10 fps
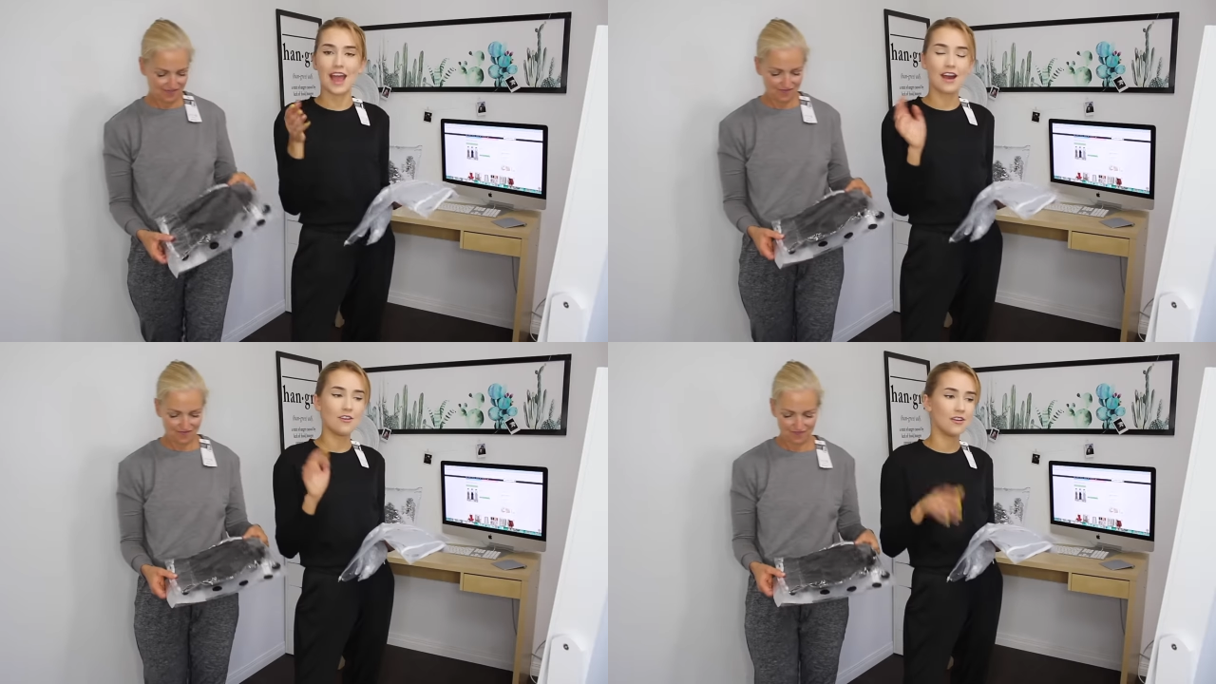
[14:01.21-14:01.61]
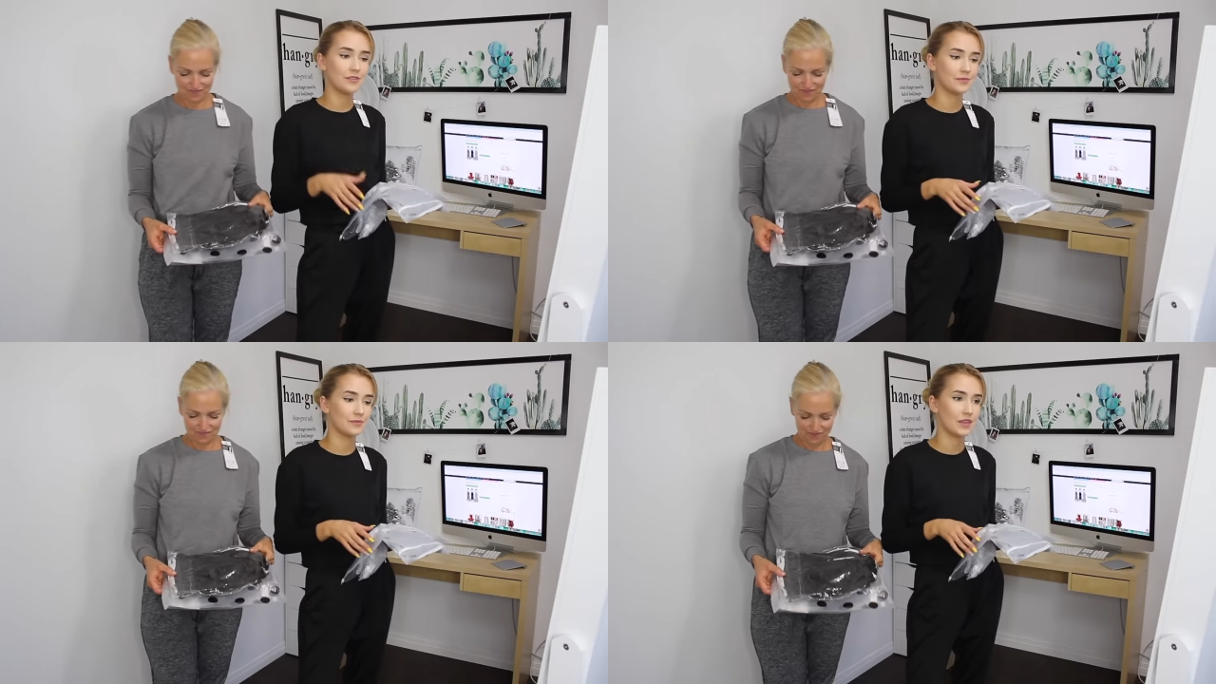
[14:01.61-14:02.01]

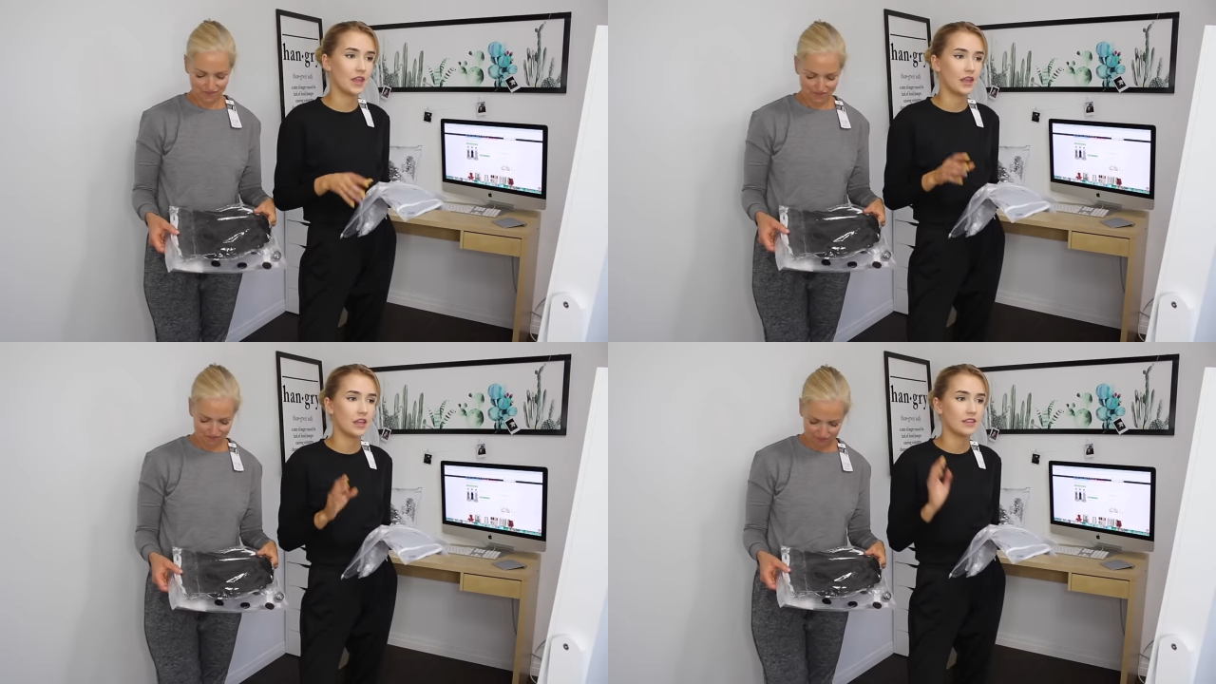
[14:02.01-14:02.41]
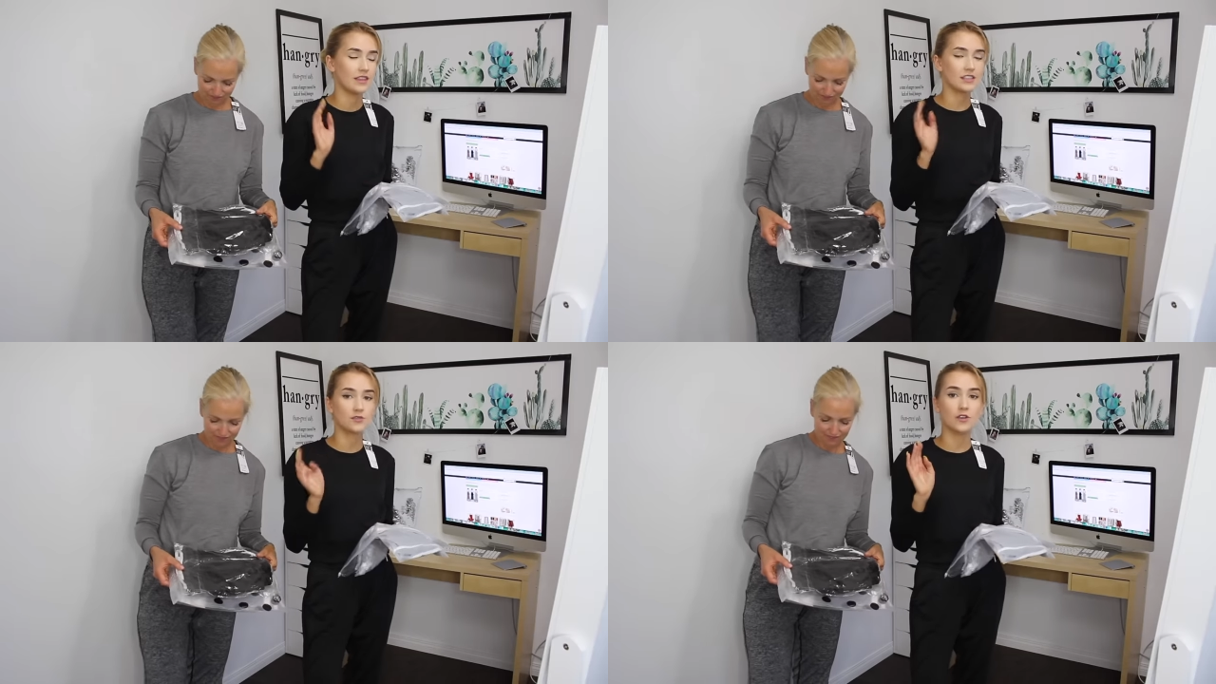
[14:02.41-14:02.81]
Speaker 1: now...
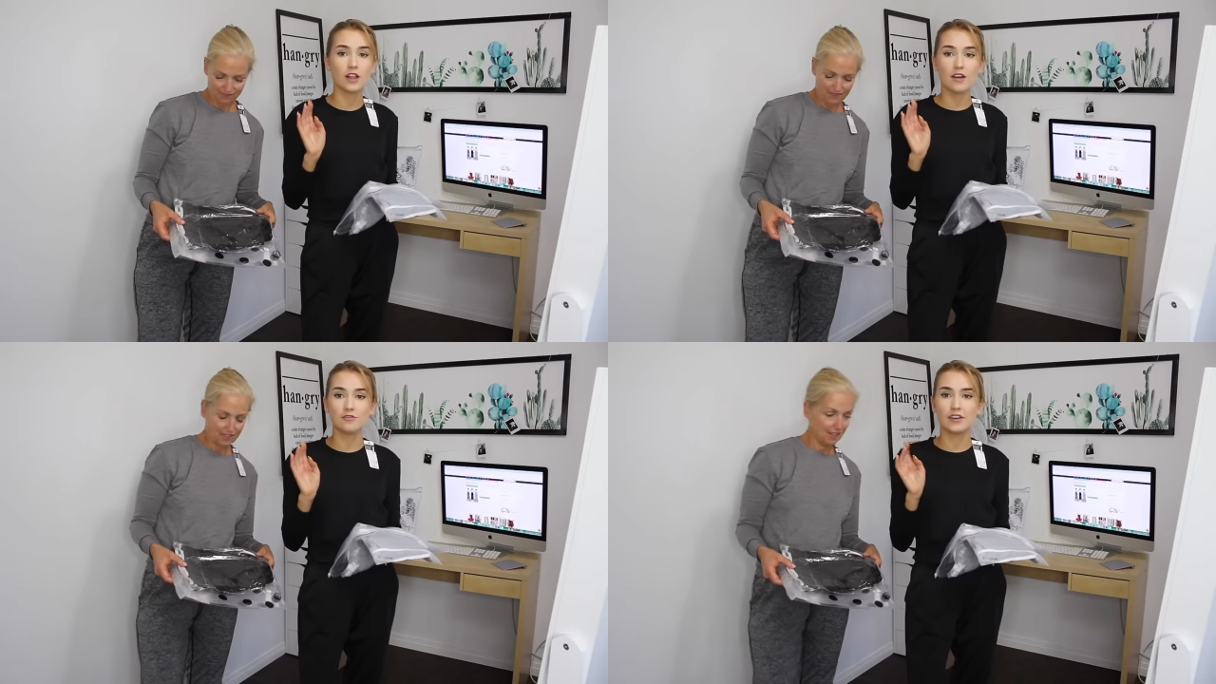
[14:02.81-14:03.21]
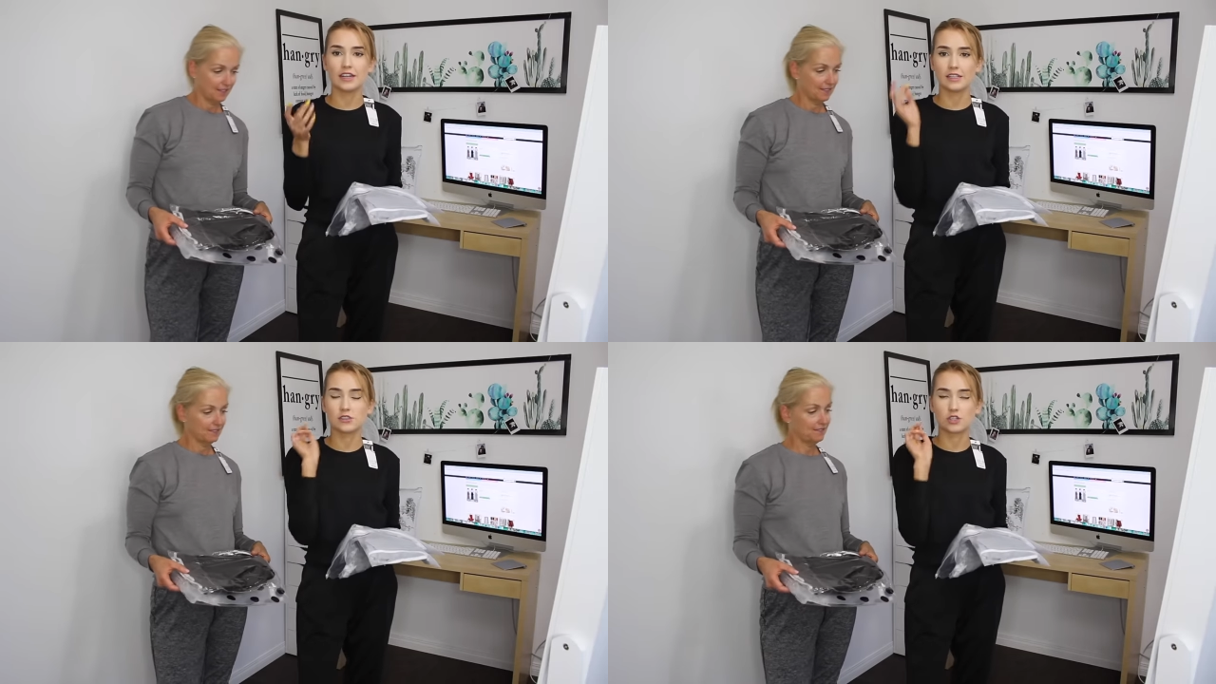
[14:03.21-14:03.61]
this full
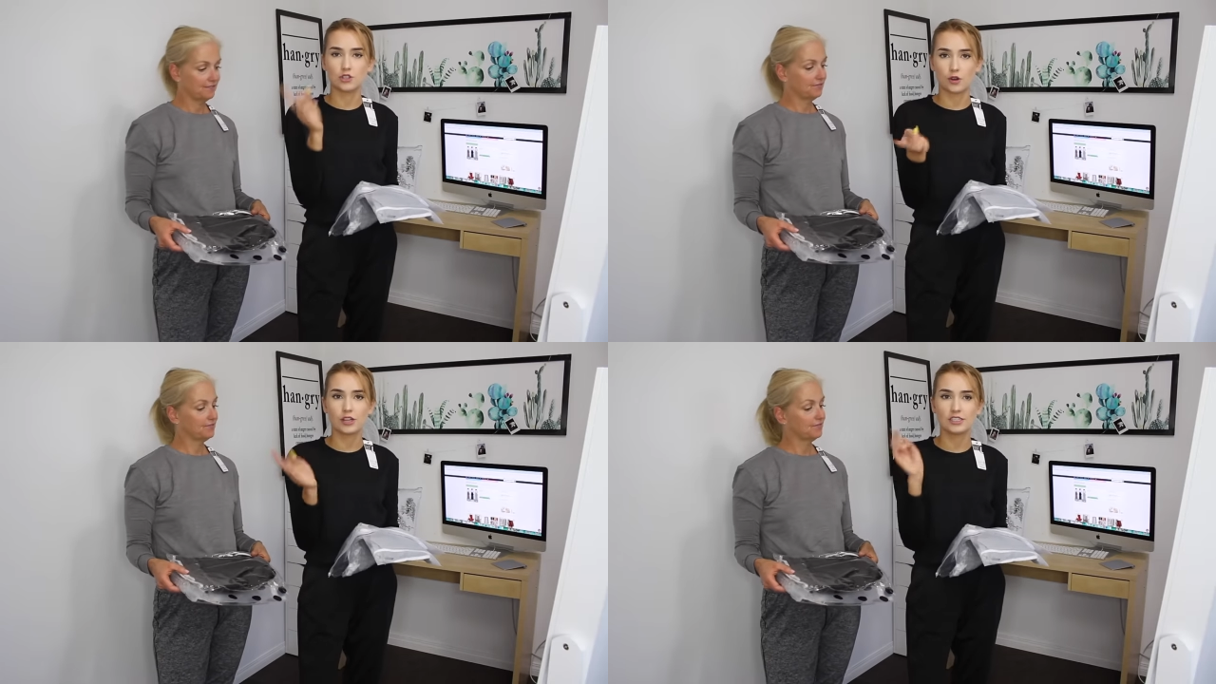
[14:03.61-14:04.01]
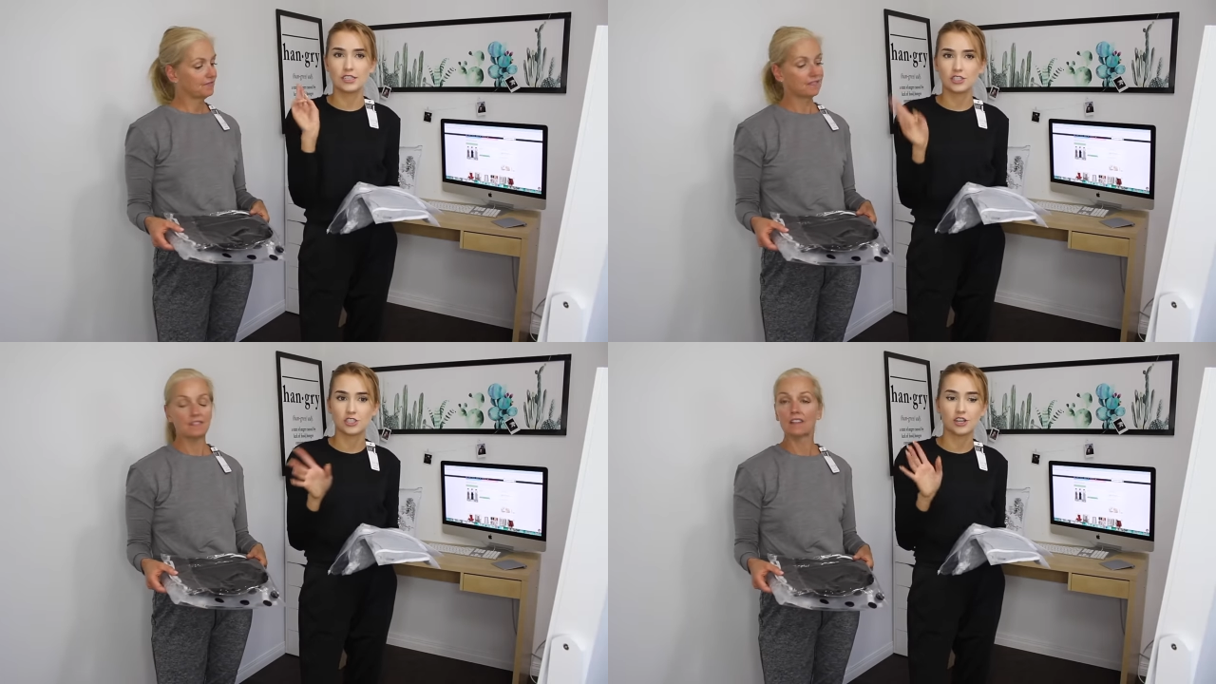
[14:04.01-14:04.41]
outfit is shorts
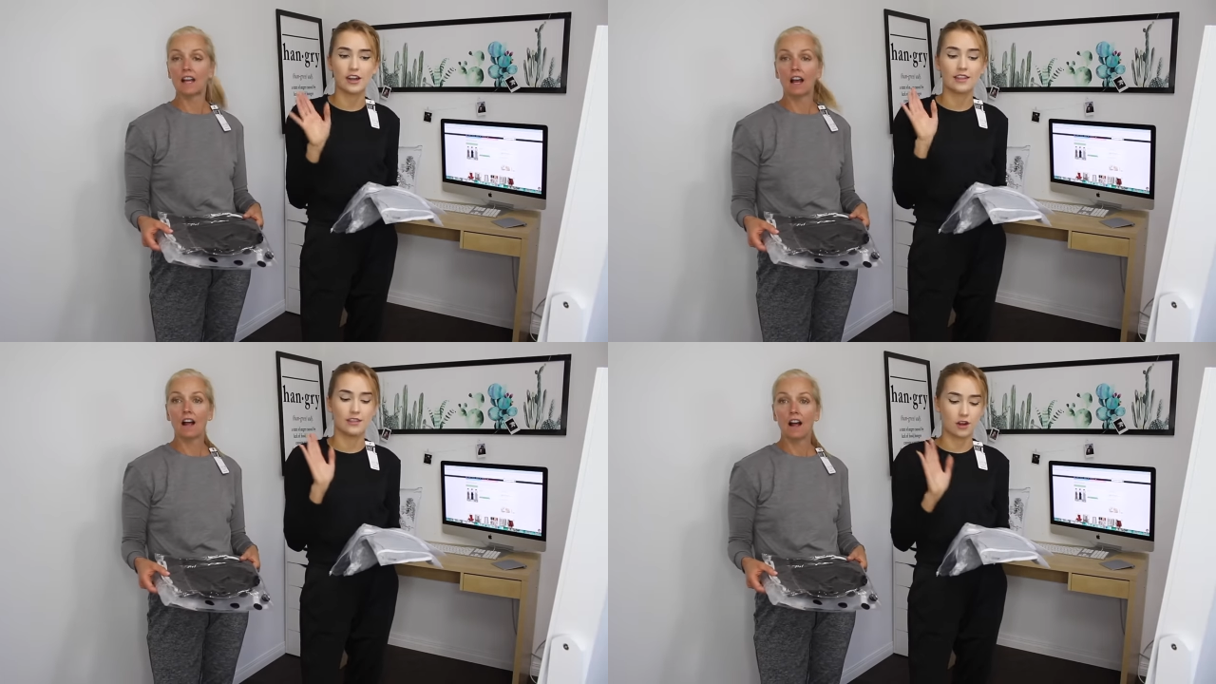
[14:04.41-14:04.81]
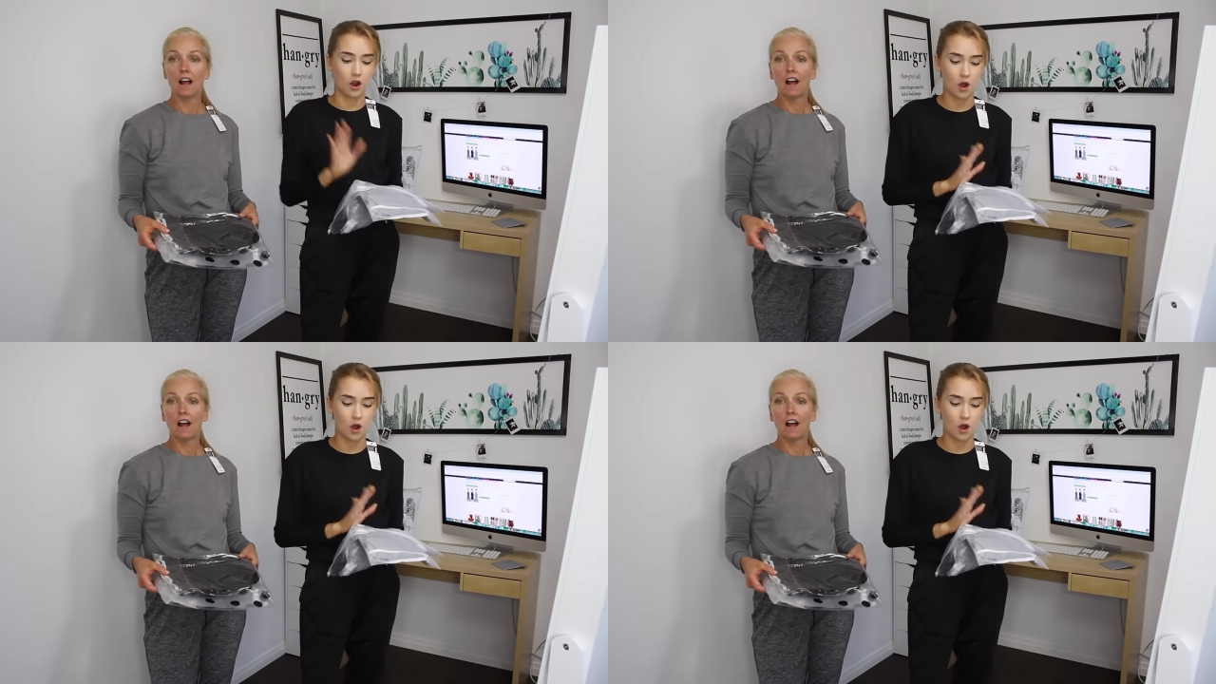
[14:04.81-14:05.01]
and a shirt, and they're